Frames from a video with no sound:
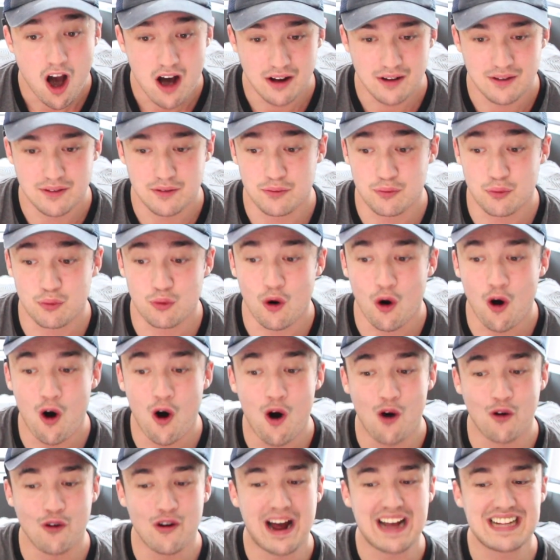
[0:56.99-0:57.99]
Wow.
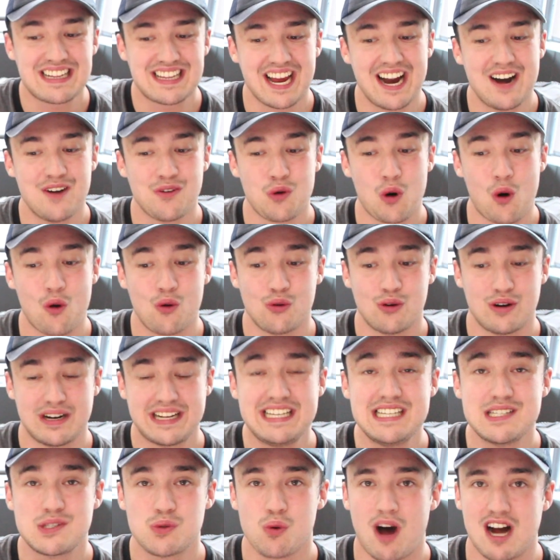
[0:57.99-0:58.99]
Roll right there. Roll.
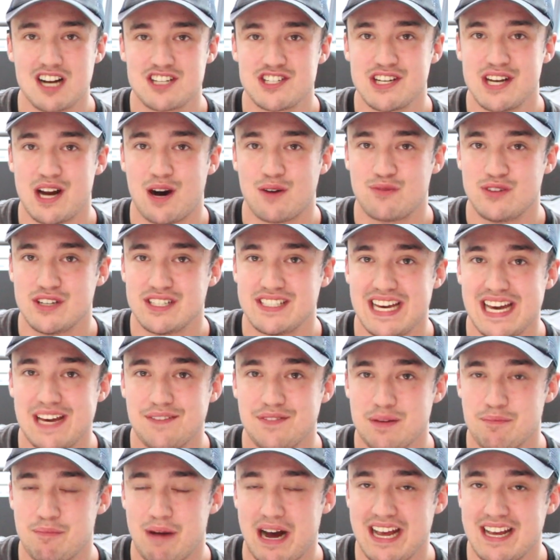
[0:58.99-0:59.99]
He's watching out for
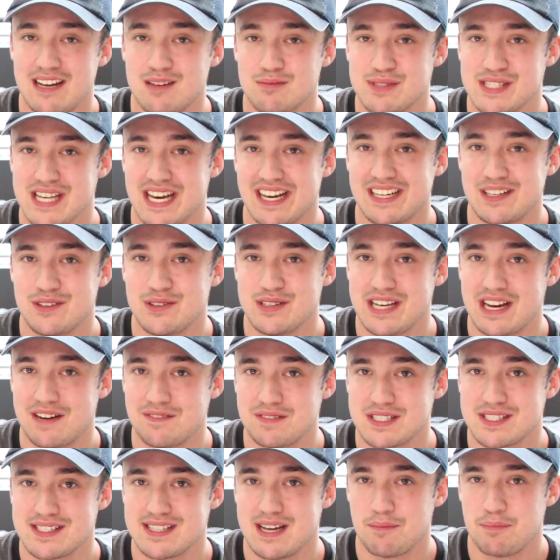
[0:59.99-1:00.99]
David. By him saying he would
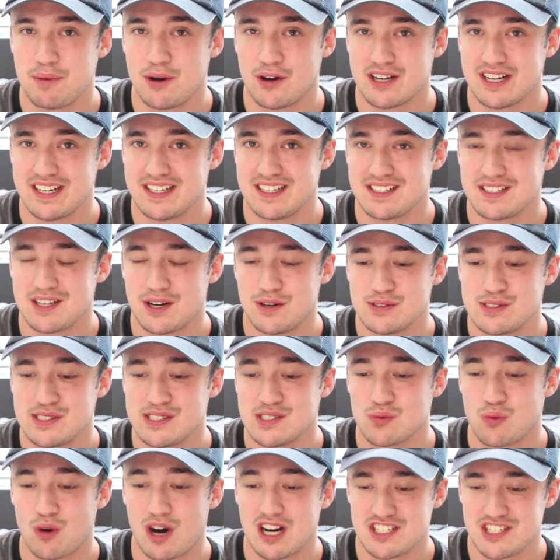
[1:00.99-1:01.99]
never step on any toes,
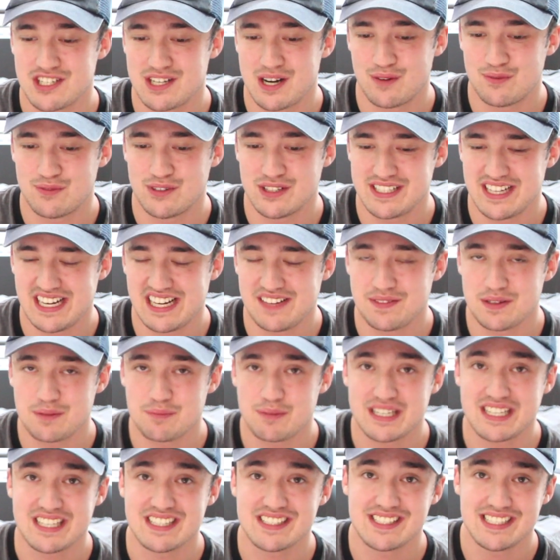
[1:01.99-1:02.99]
he's watching out for David
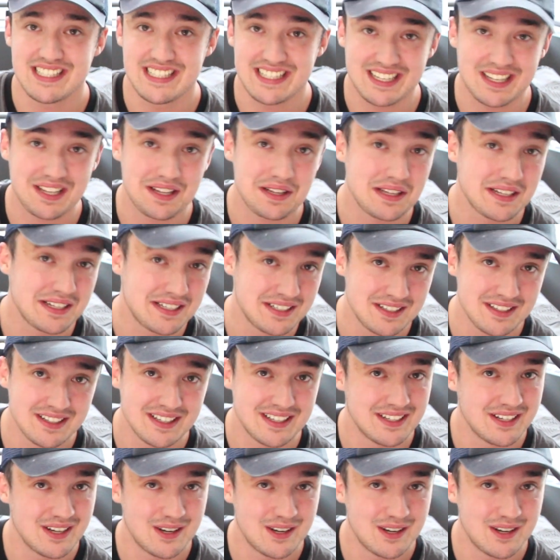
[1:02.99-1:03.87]
because he clearly